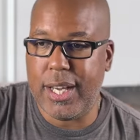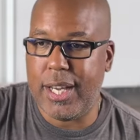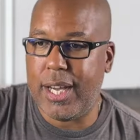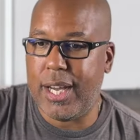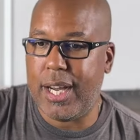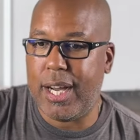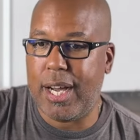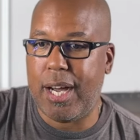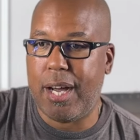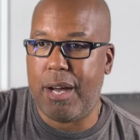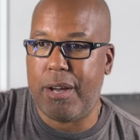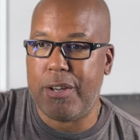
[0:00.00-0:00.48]

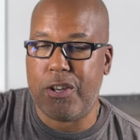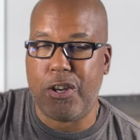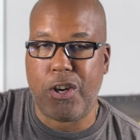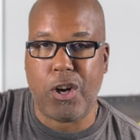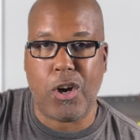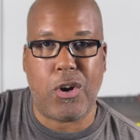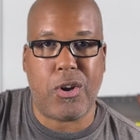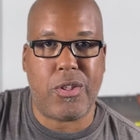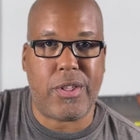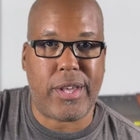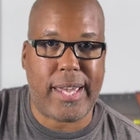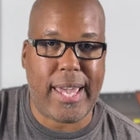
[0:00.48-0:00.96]
You
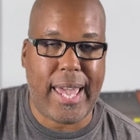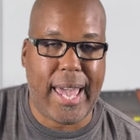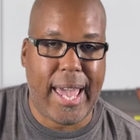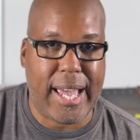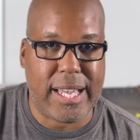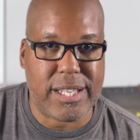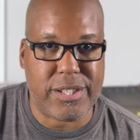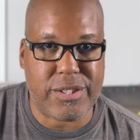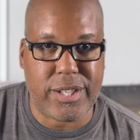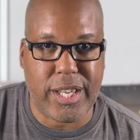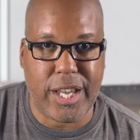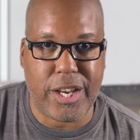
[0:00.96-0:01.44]
go to the
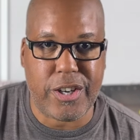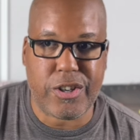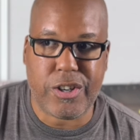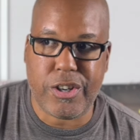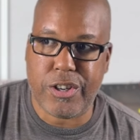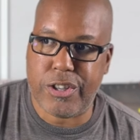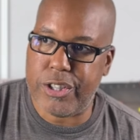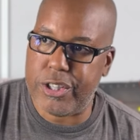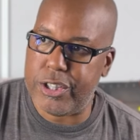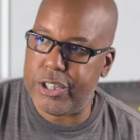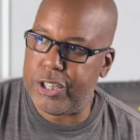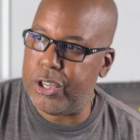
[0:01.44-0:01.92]
gas station.
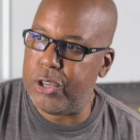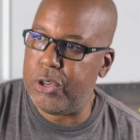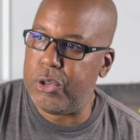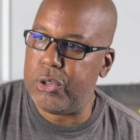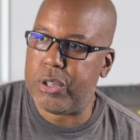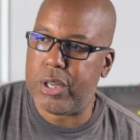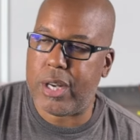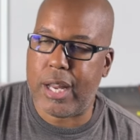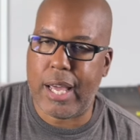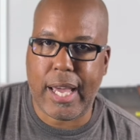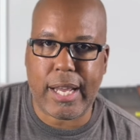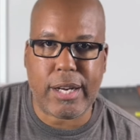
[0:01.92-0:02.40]
There's this
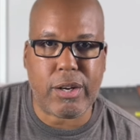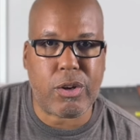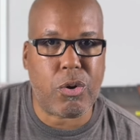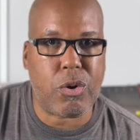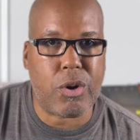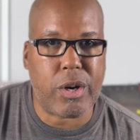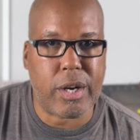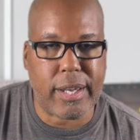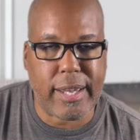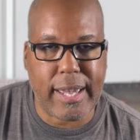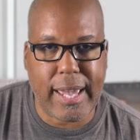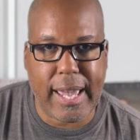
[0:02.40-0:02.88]
huge line
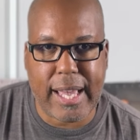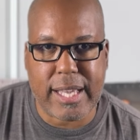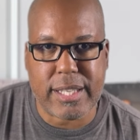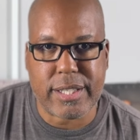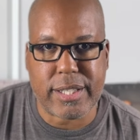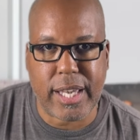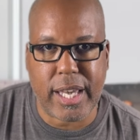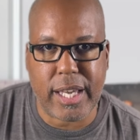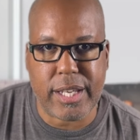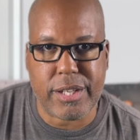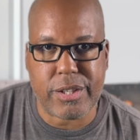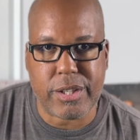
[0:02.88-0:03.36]
going to
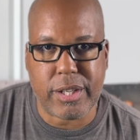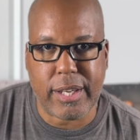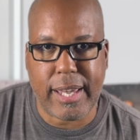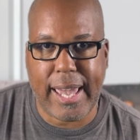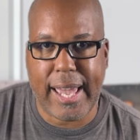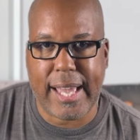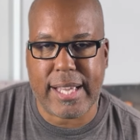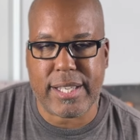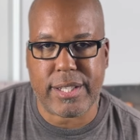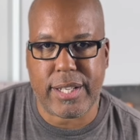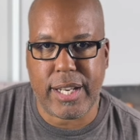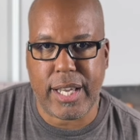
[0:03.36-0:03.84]
the
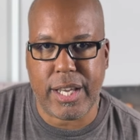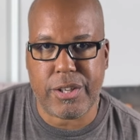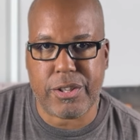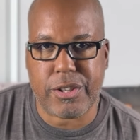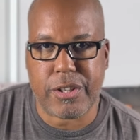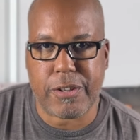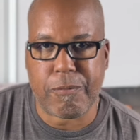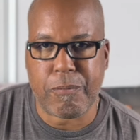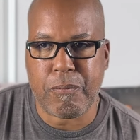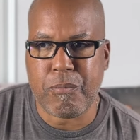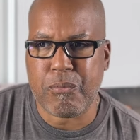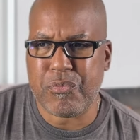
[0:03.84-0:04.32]
gas
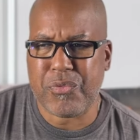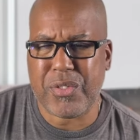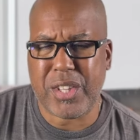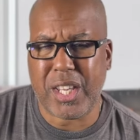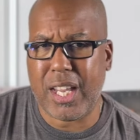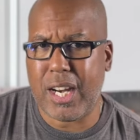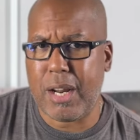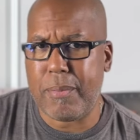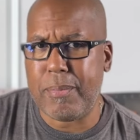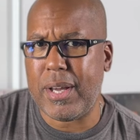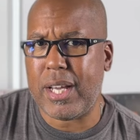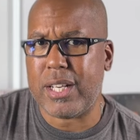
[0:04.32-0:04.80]
station.
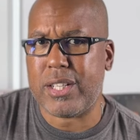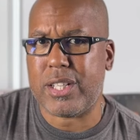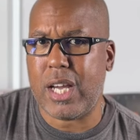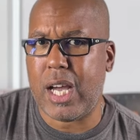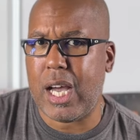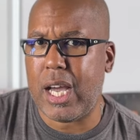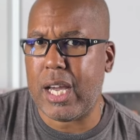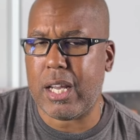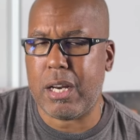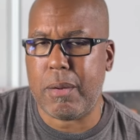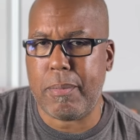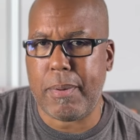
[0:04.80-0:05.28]
And I'm not
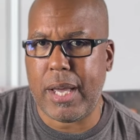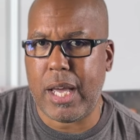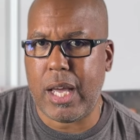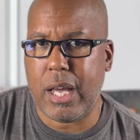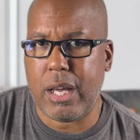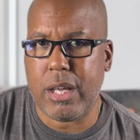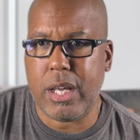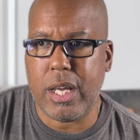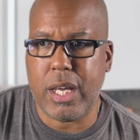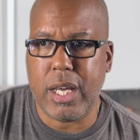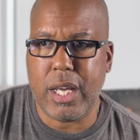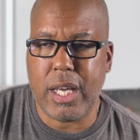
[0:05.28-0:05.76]
talking
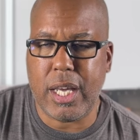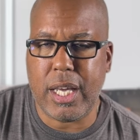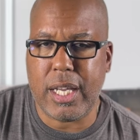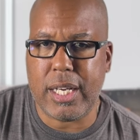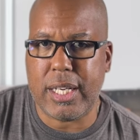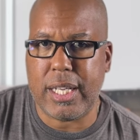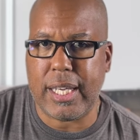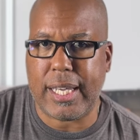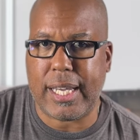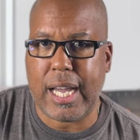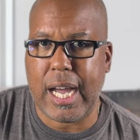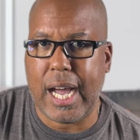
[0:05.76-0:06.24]
about
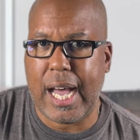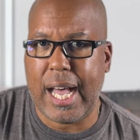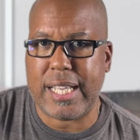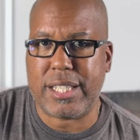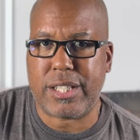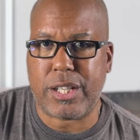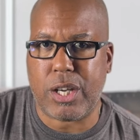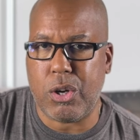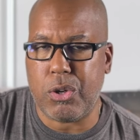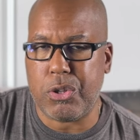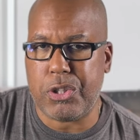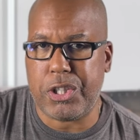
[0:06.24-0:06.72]
the
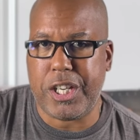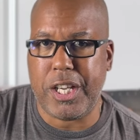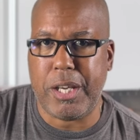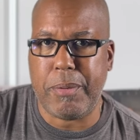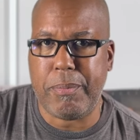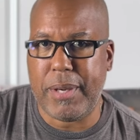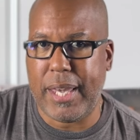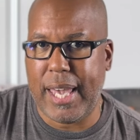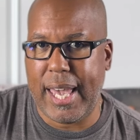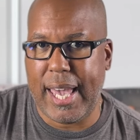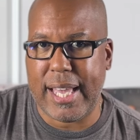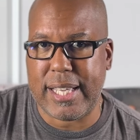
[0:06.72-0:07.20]
Costco
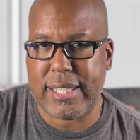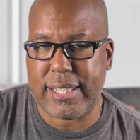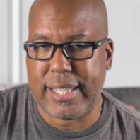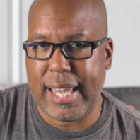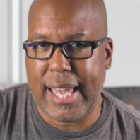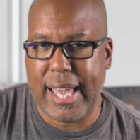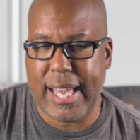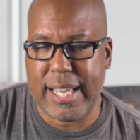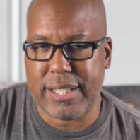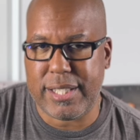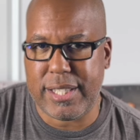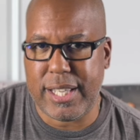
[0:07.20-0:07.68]
cheap gas
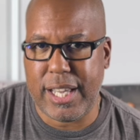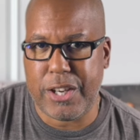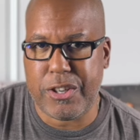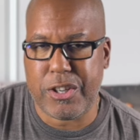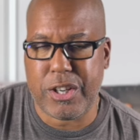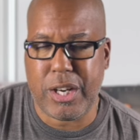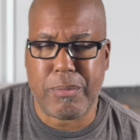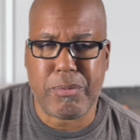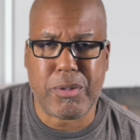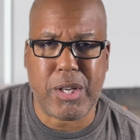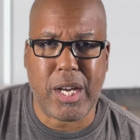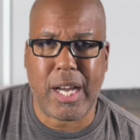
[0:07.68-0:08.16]

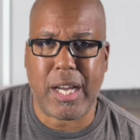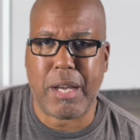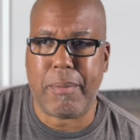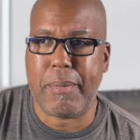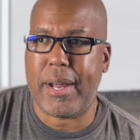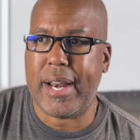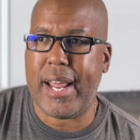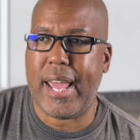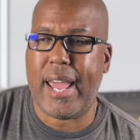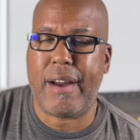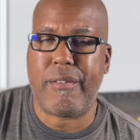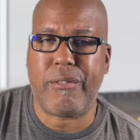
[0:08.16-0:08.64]
station. I'm talking
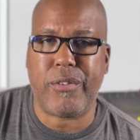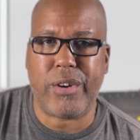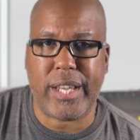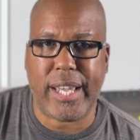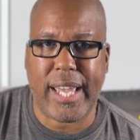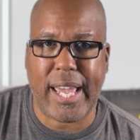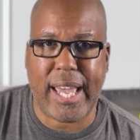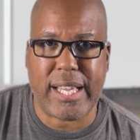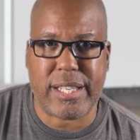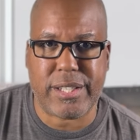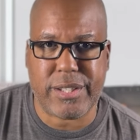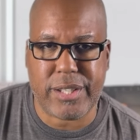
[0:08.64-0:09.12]
about every
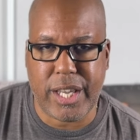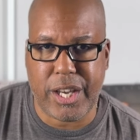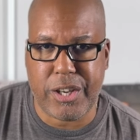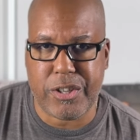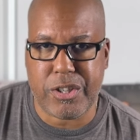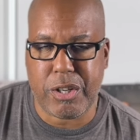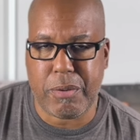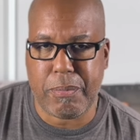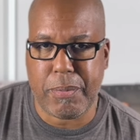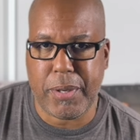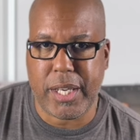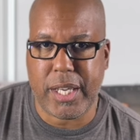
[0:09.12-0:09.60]
gas
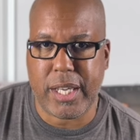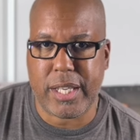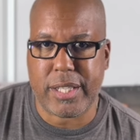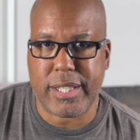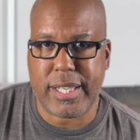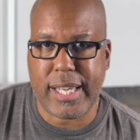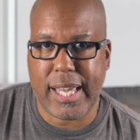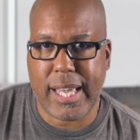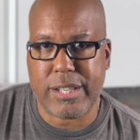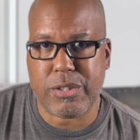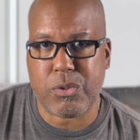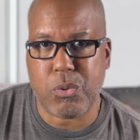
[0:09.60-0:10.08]
station, because
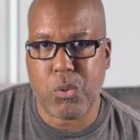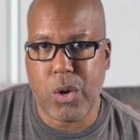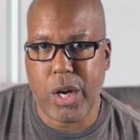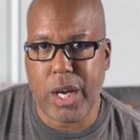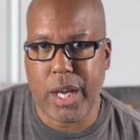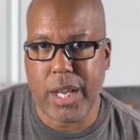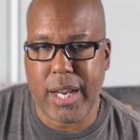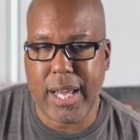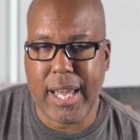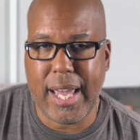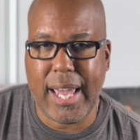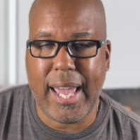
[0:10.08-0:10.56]
guess
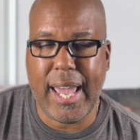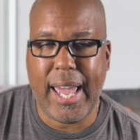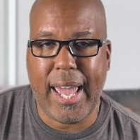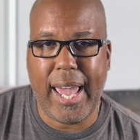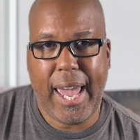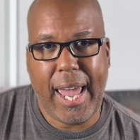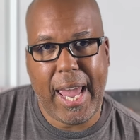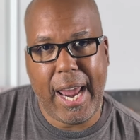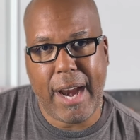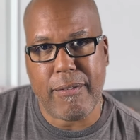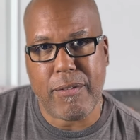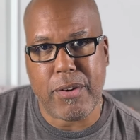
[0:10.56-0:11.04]
what?
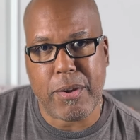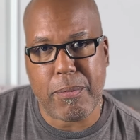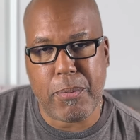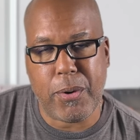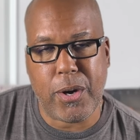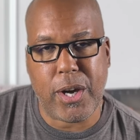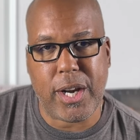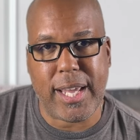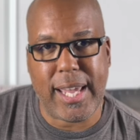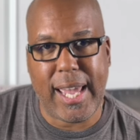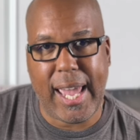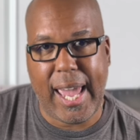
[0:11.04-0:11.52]

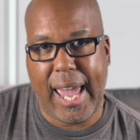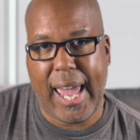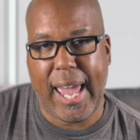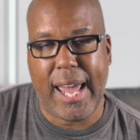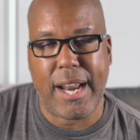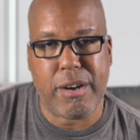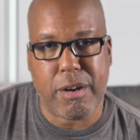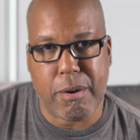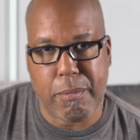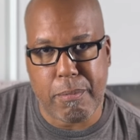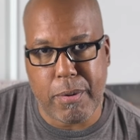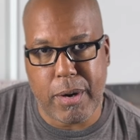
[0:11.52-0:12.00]
Everybody
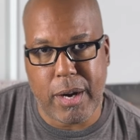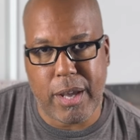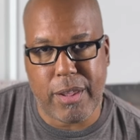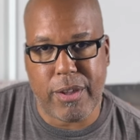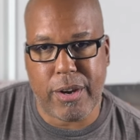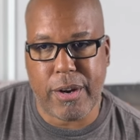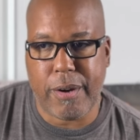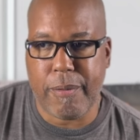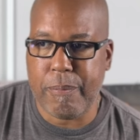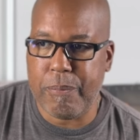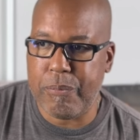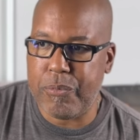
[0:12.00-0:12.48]
and their
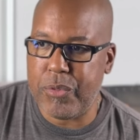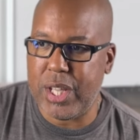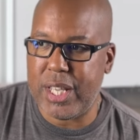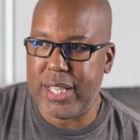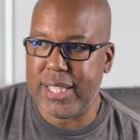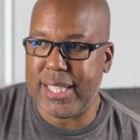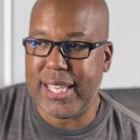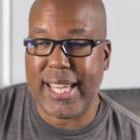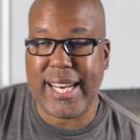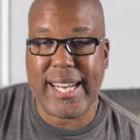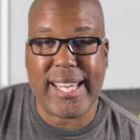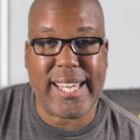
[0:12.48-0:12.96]
brother
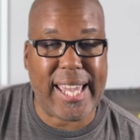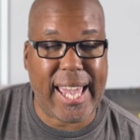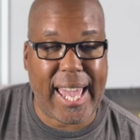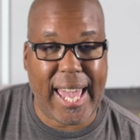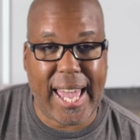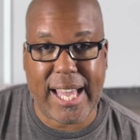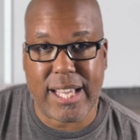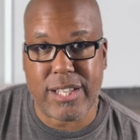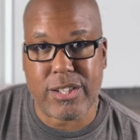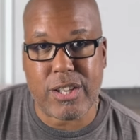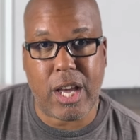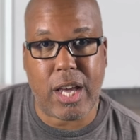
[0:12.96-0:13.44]
is getting
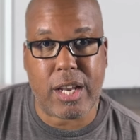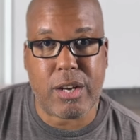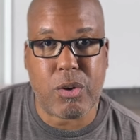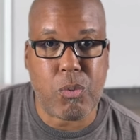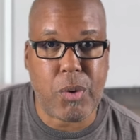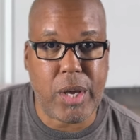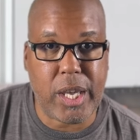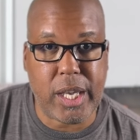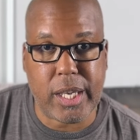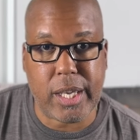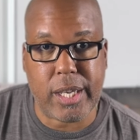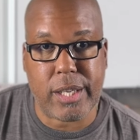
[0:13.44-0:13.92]
gas on the
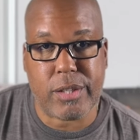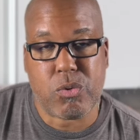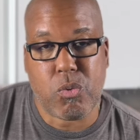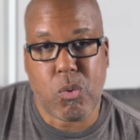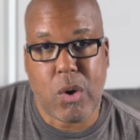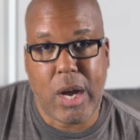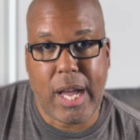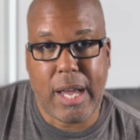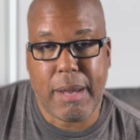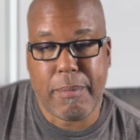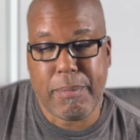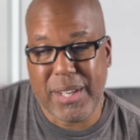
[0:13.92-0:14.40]
weekends.
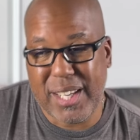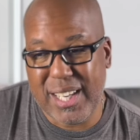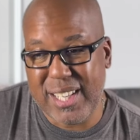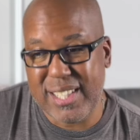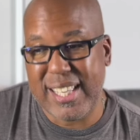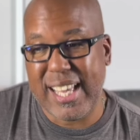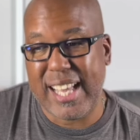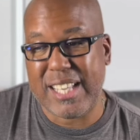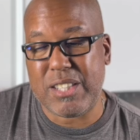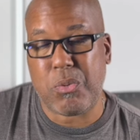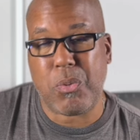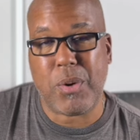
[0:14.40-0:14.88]
Why? Because
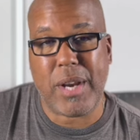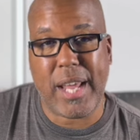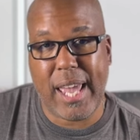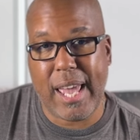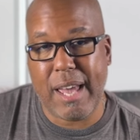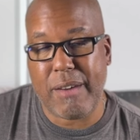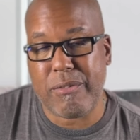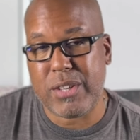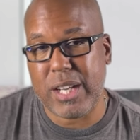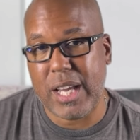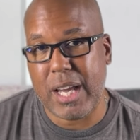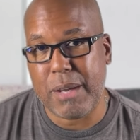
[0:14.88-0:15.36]
that's when they
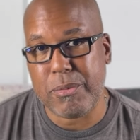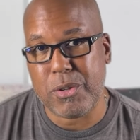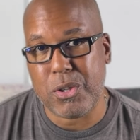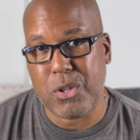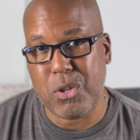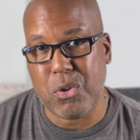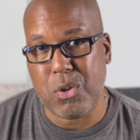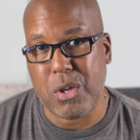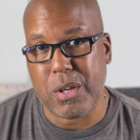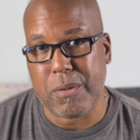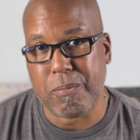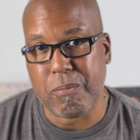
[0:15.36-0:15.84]
have time to
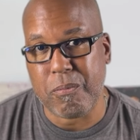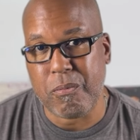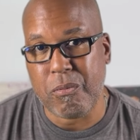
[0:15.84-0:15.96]
do it.